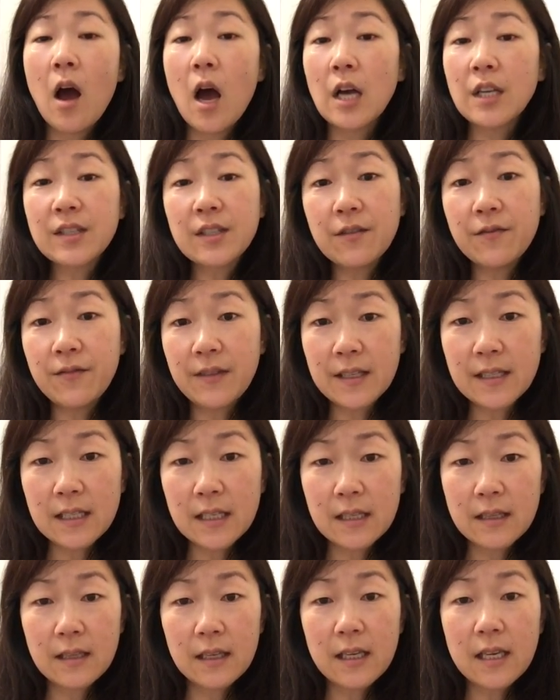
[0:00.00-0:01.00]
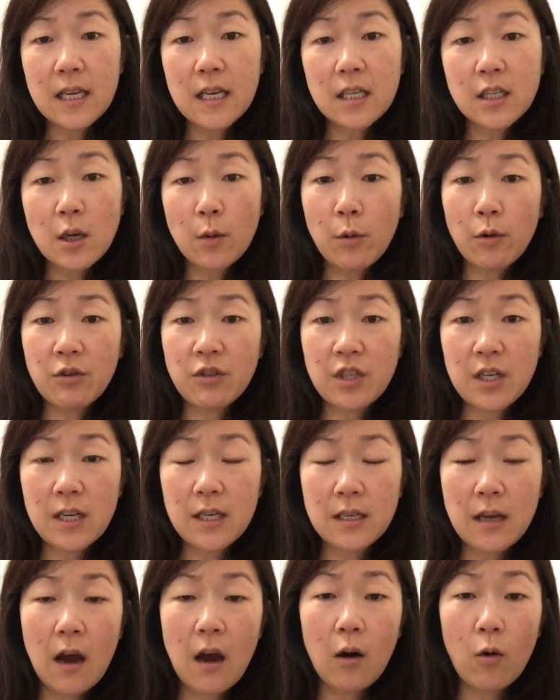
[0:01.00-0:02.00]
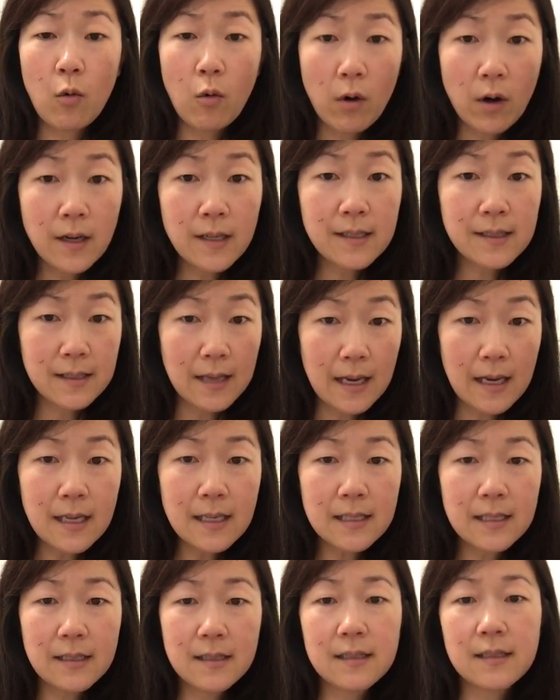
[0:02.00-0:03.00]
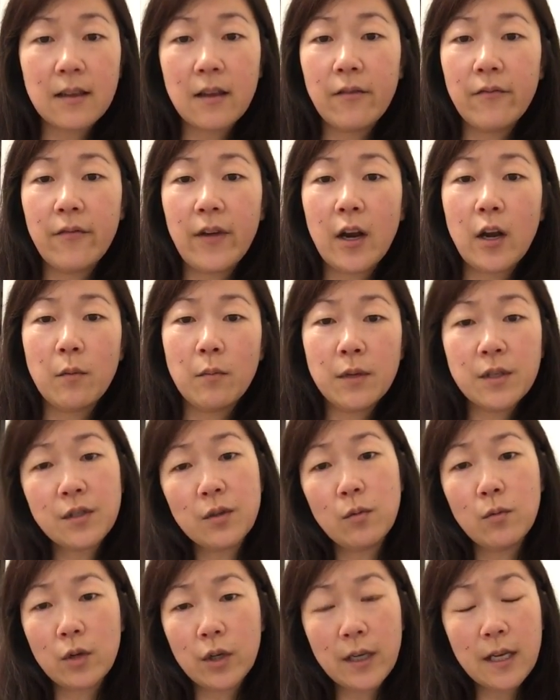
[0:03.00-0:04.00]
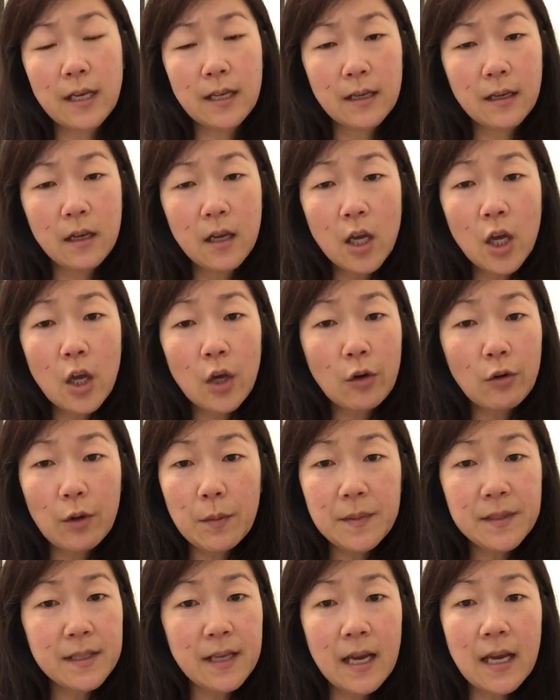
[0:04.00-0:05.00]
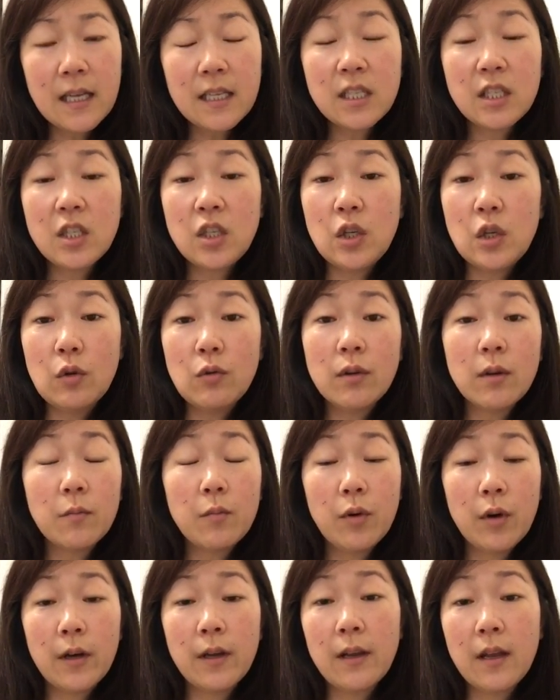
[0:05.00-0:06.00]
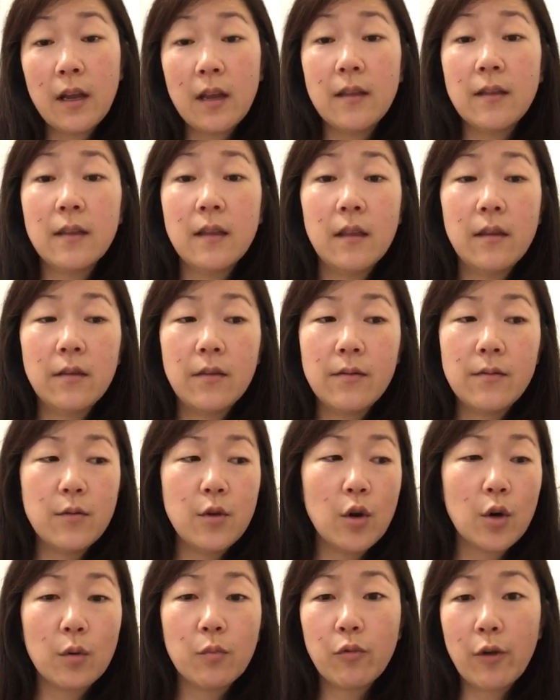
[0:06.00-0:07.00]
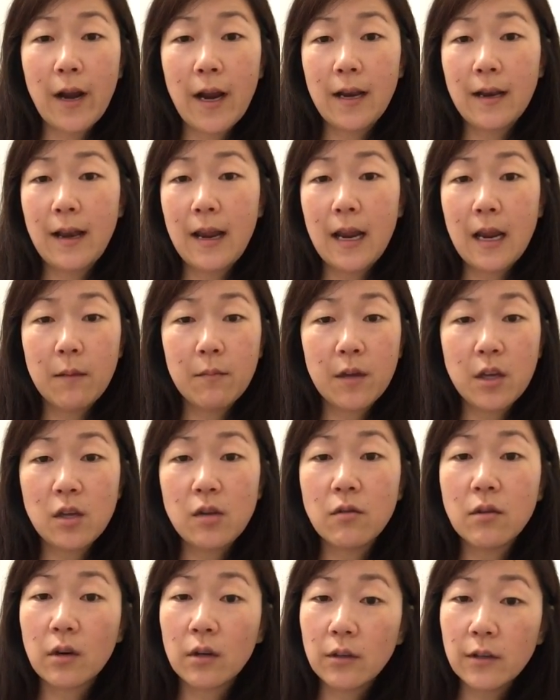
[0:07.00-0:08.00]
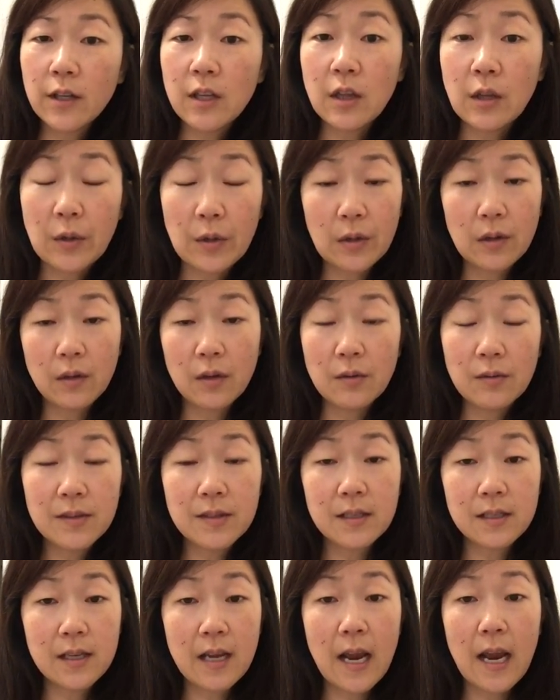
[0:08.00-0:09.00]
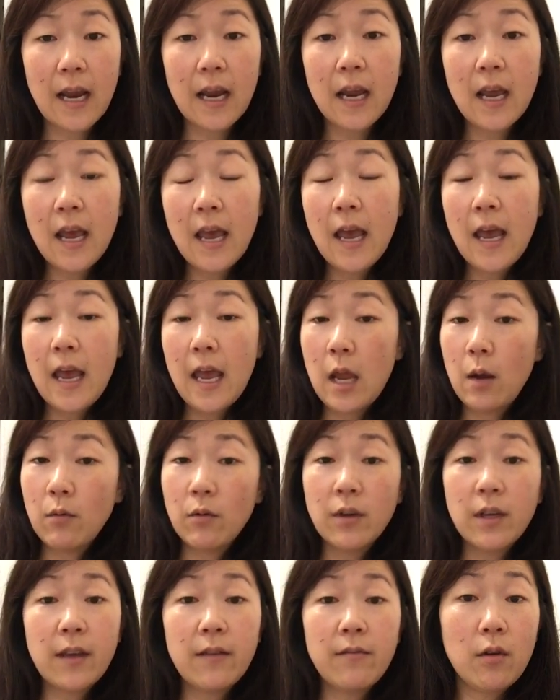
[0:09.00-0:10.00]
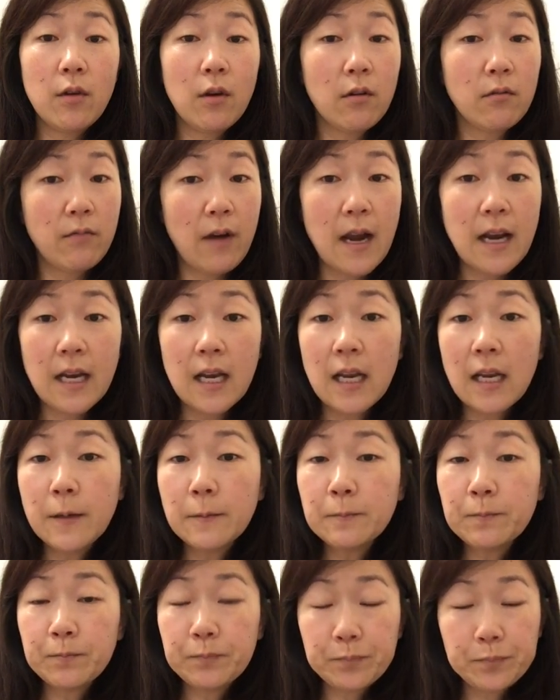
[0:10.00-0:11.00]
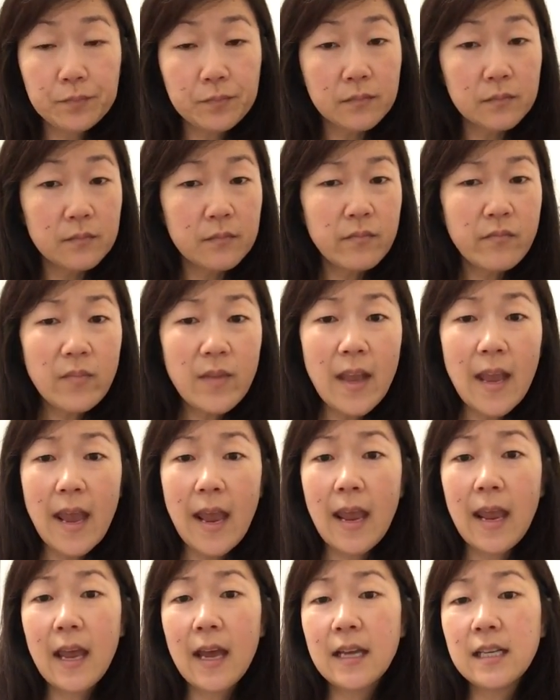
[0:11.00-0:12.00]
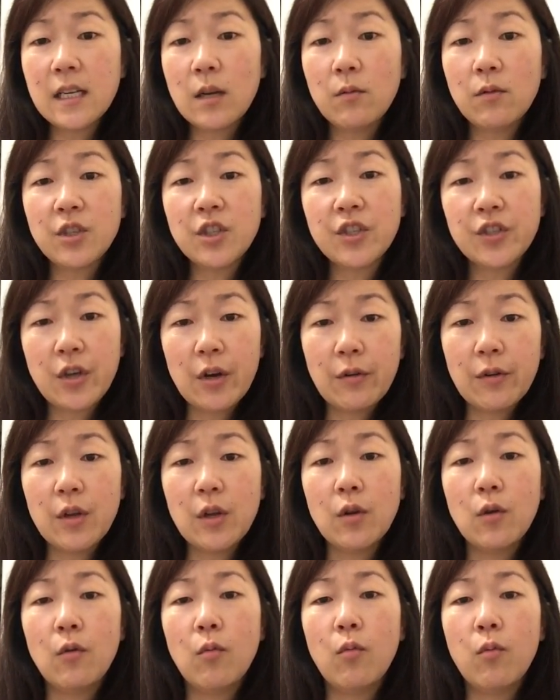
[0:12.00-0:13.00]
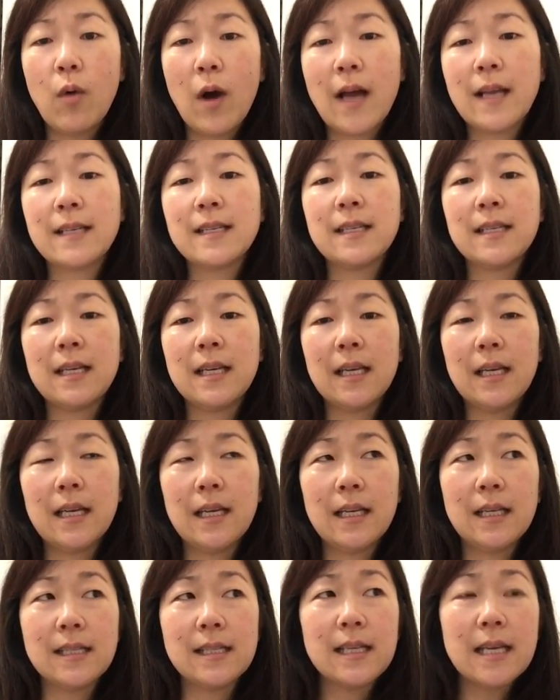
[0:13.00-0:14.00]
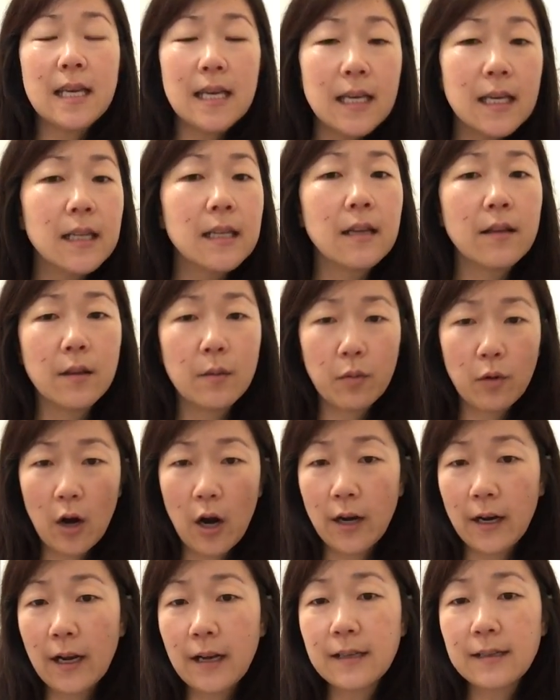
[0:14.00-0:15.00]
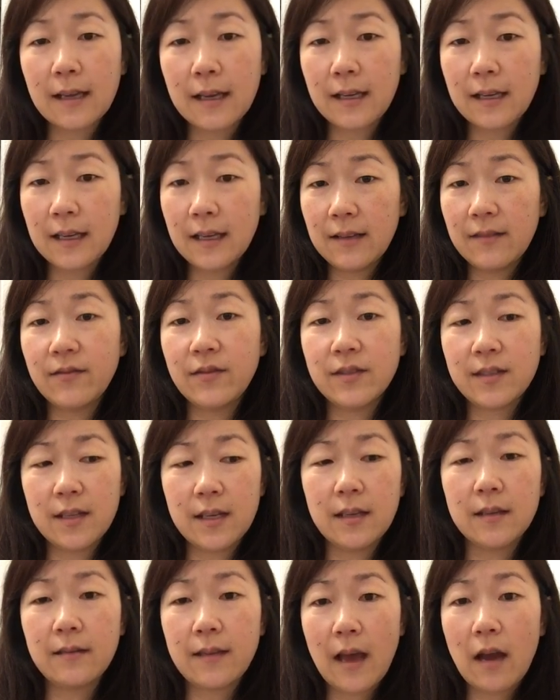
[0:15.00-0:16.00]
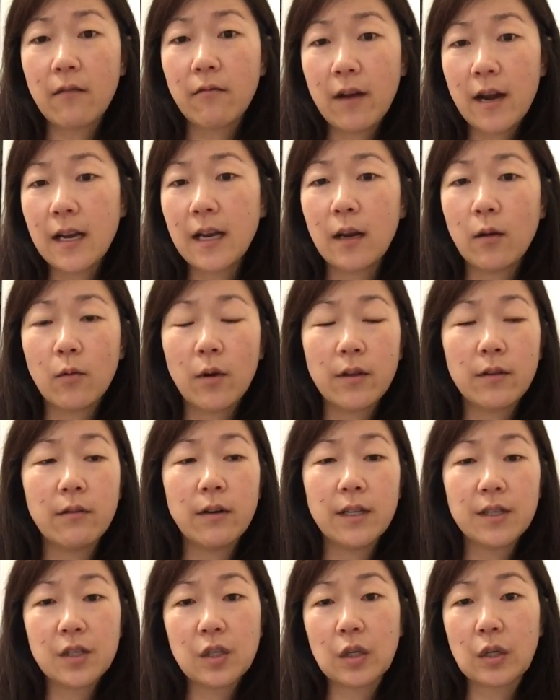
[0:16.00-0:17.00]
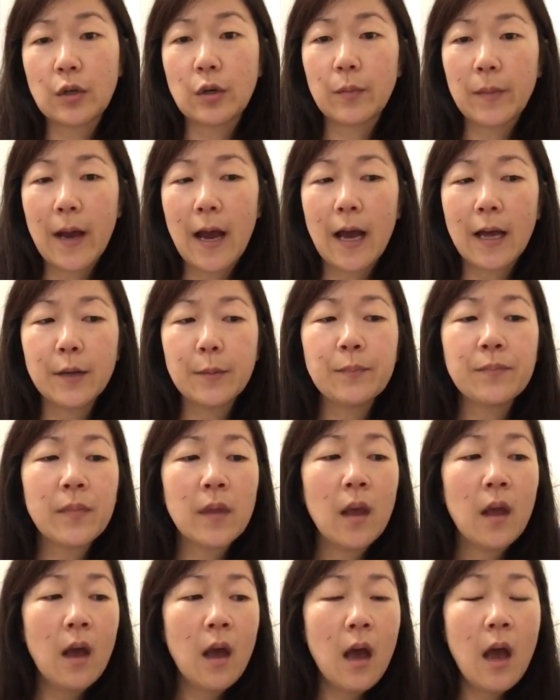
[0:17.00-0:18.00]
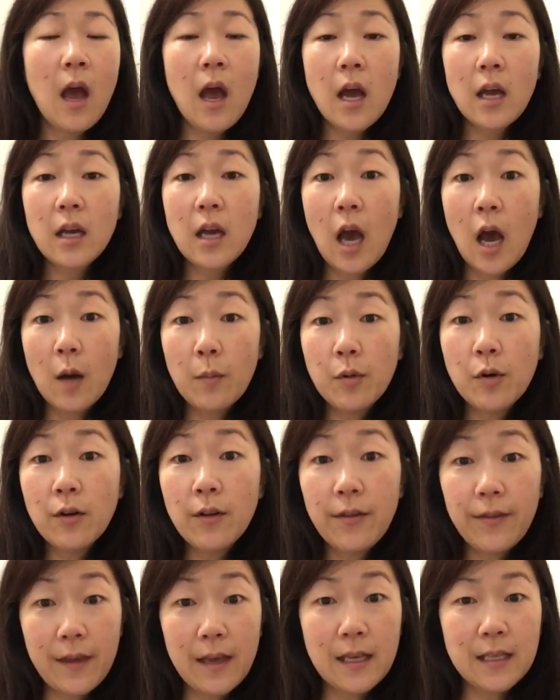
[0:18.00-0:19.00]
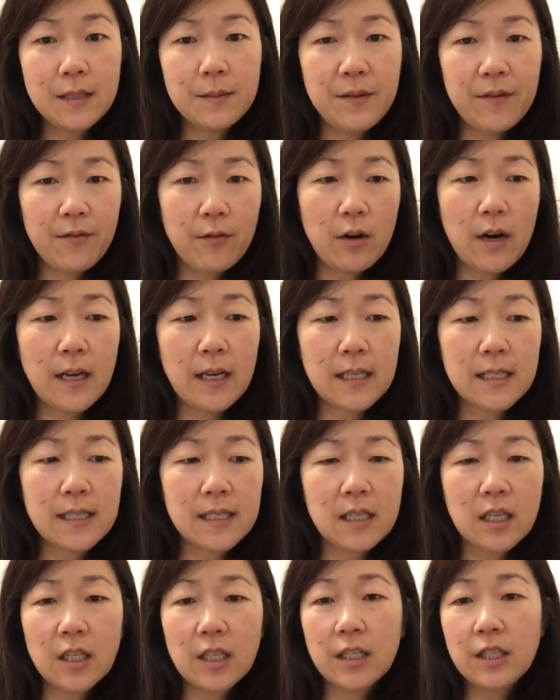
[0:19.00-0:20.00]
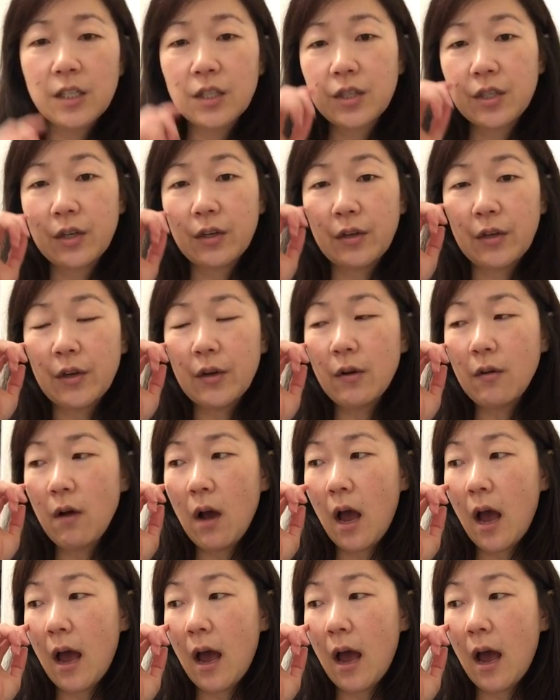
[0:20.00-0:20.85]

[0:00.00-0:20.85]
Also visit the EWG.org site. It's the Environmental Working Group site. You can put in your brand name that you currently use today and it will you a rating and it will show you what is in the product that gives it that rating, whether it's good or bad couple things before I get started to show you.